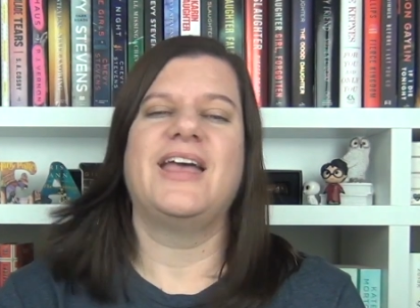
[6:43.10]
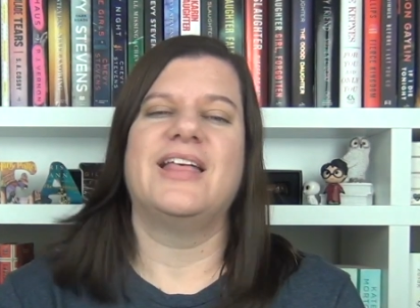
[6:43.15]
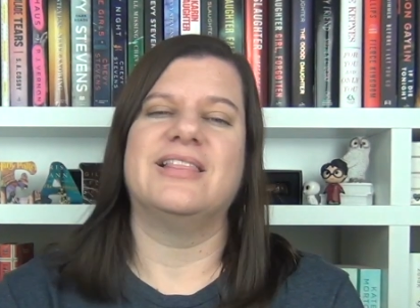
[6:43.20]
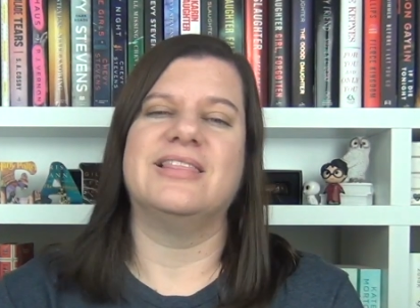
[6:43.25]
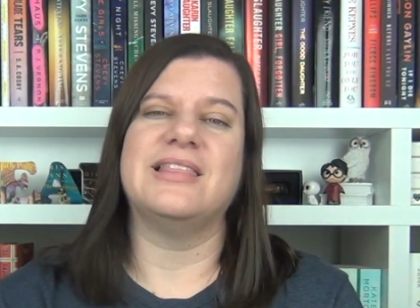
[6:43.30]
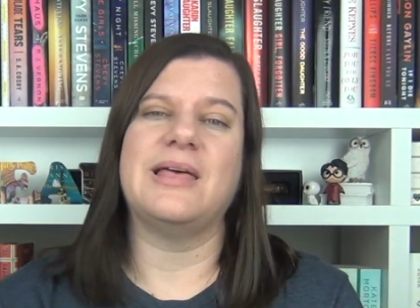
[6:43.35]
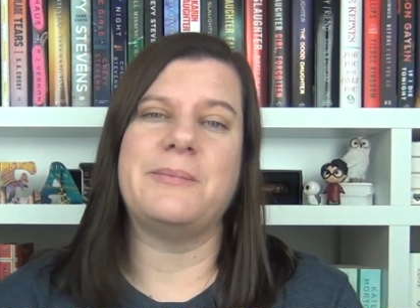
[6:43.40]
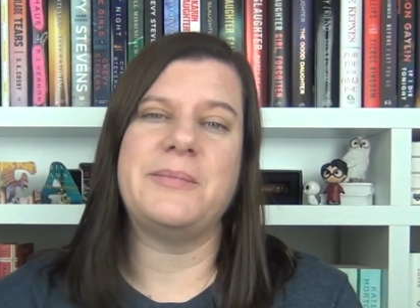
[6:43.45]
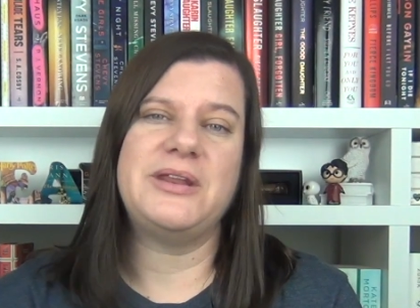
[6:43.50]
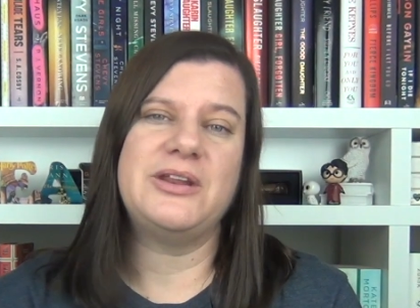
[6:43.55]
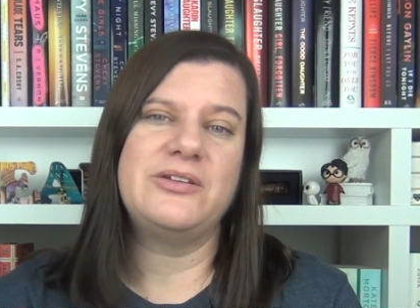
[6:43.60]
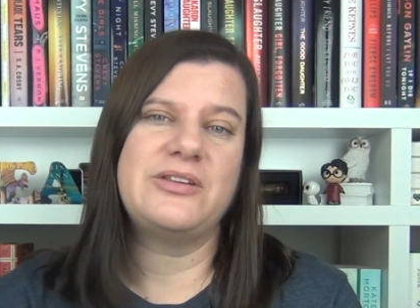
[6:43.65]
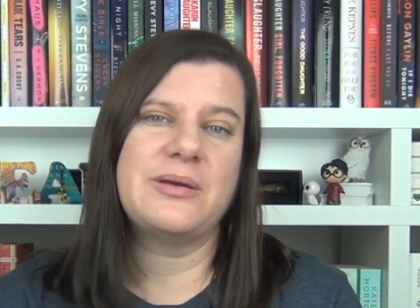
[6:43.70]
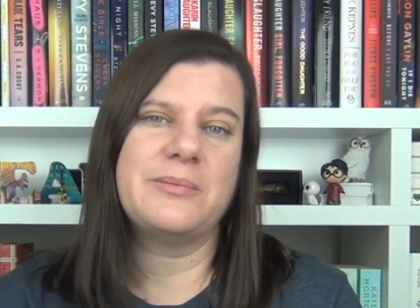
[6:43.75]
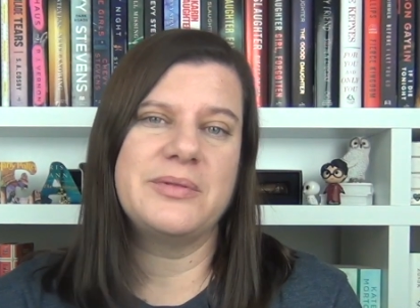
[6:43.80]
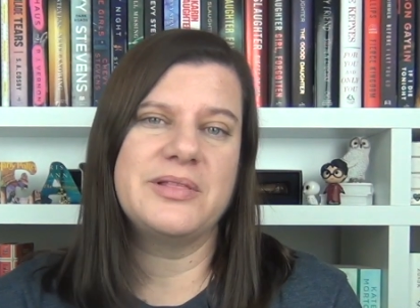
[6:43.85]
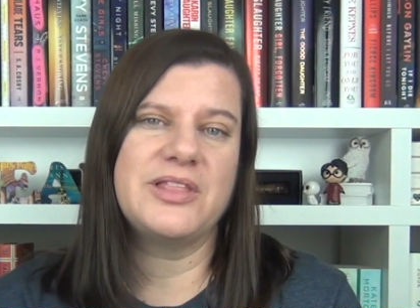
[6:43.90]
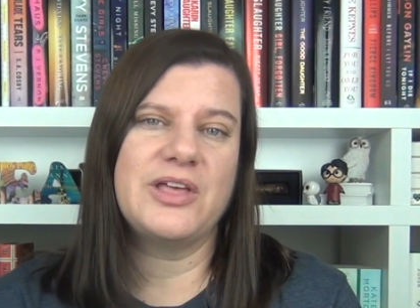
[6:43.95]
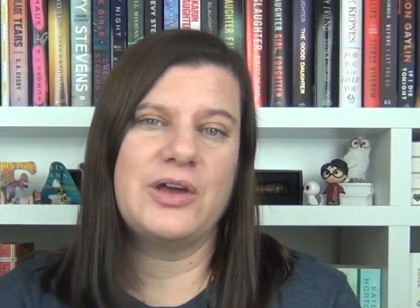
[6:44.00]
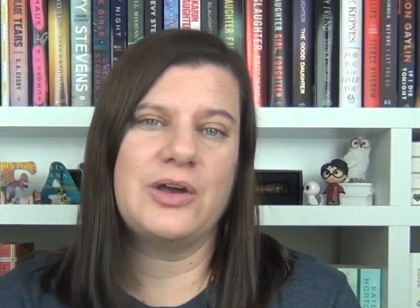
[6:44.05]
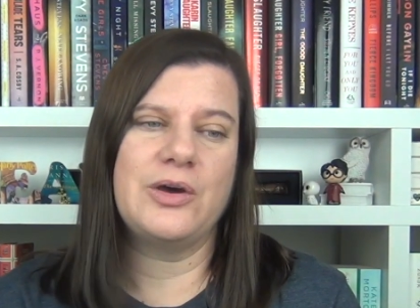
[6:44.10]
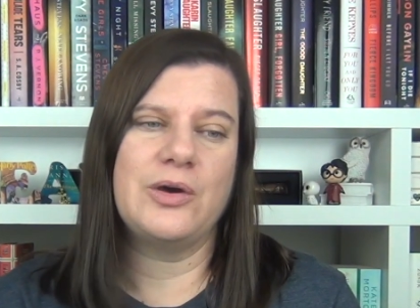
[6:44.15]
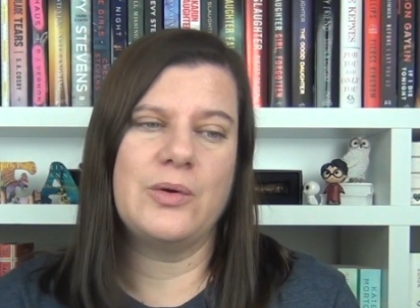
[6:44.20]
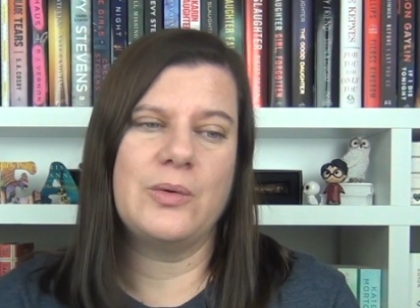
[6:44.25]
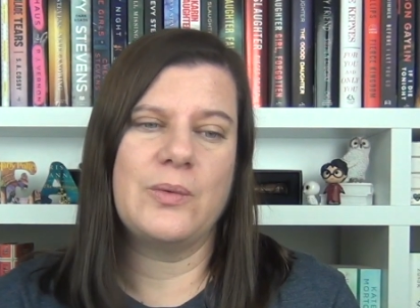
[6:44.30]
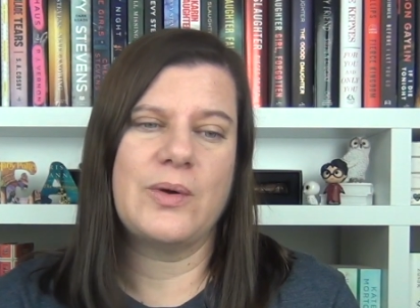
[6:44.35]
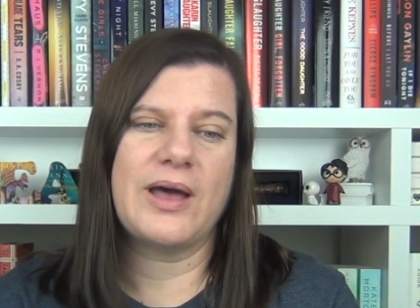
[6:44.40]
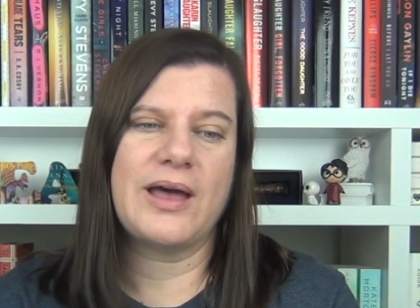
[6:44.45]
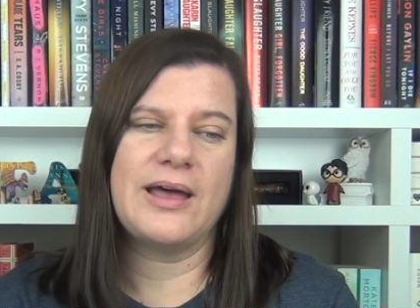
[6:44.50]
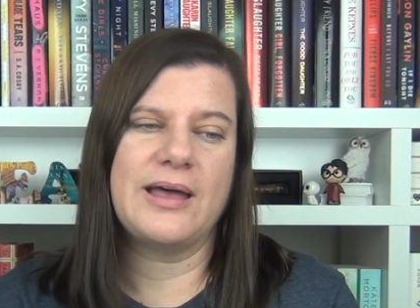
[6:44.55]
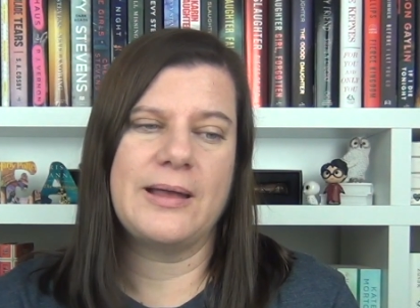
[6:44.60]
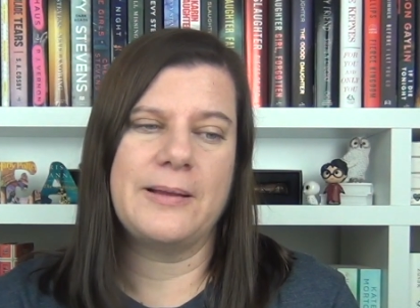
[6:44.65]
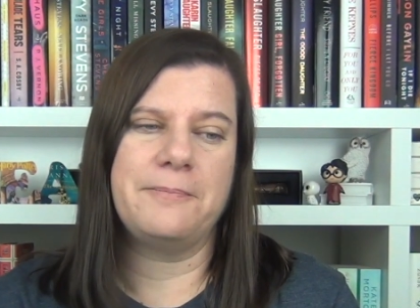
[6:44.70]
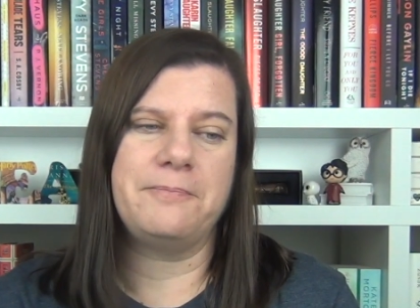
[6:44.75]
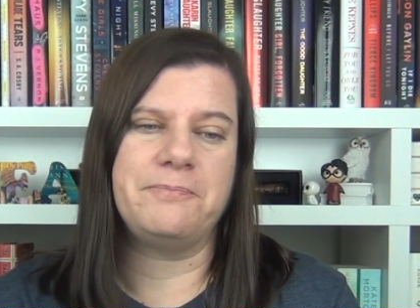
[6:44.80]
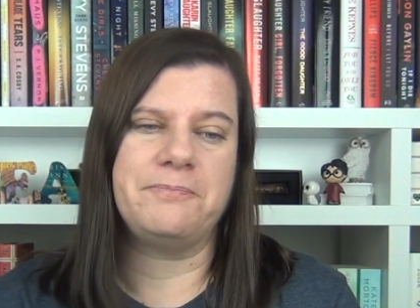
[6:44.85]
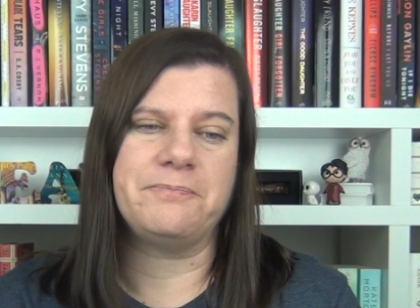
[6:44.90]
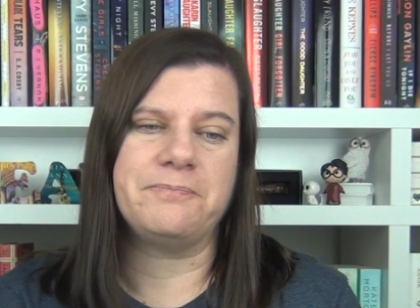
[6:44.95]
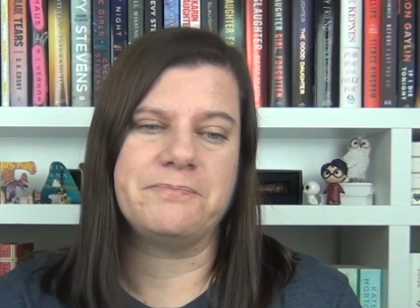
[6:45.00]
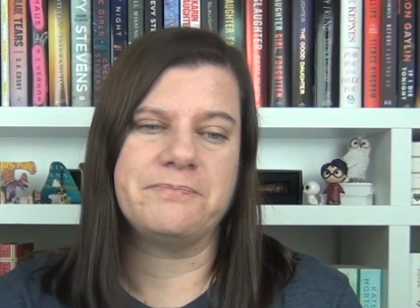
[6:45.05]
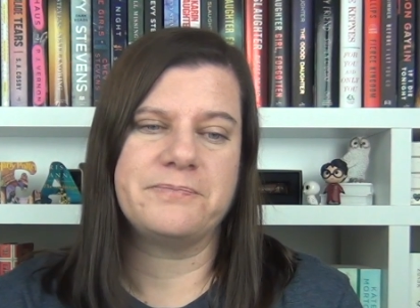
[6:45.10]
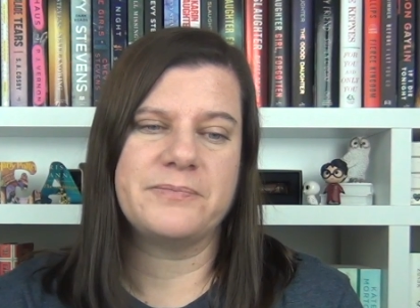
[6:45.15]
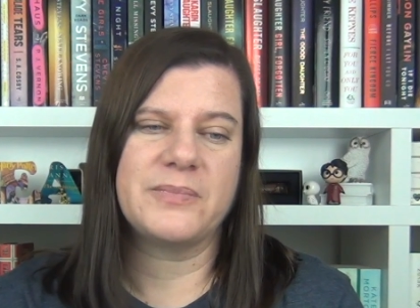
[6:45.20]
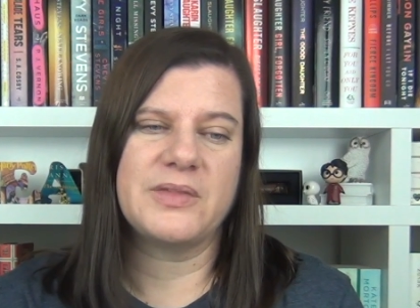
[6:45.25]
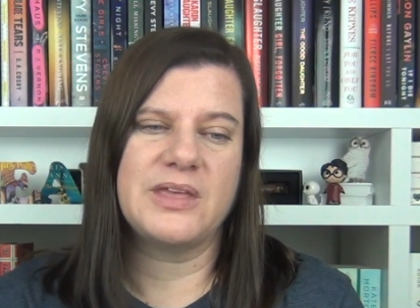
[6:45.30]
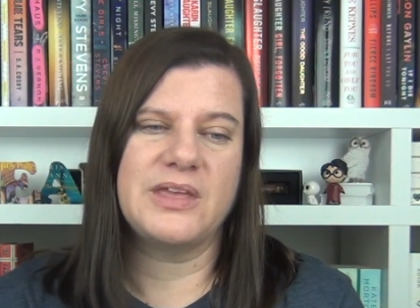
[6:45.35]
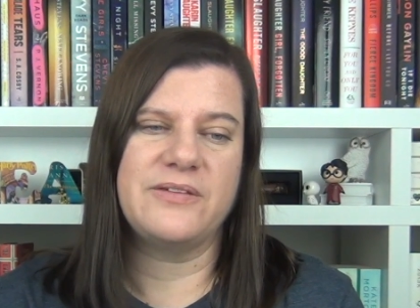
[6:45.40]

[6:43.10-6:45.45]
Let me know down below. Um,